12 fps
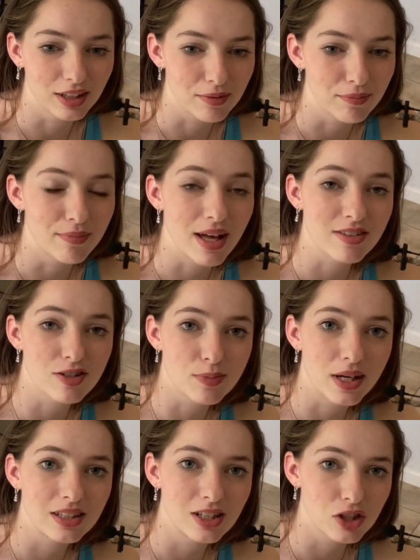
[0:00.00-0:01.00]
like
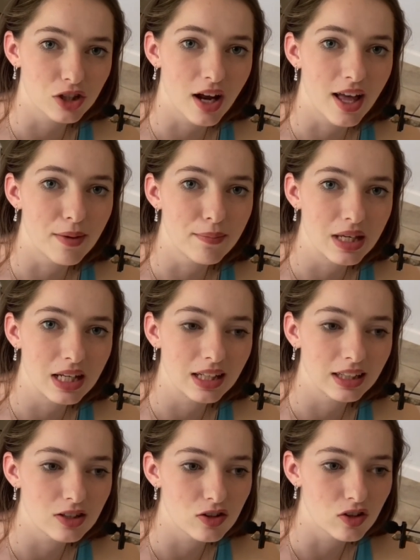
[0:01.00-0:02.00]
messaged my teacher and
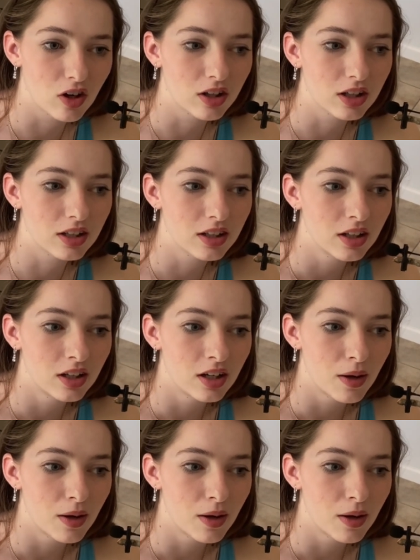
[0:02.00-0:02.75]
immediately started